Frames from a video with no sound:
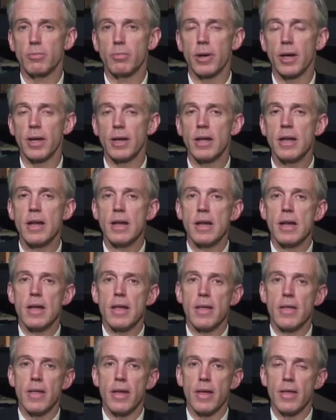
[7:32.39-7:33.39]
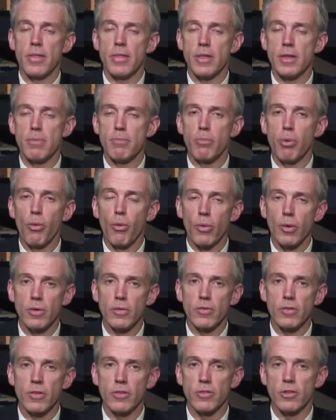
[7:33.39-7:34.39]
But the
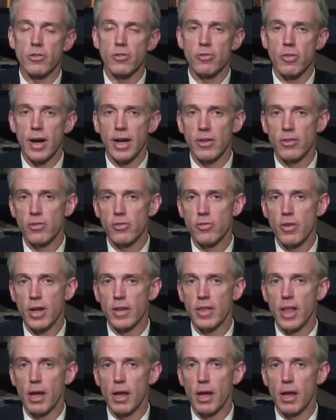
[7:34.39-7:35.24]
importance is to try and strike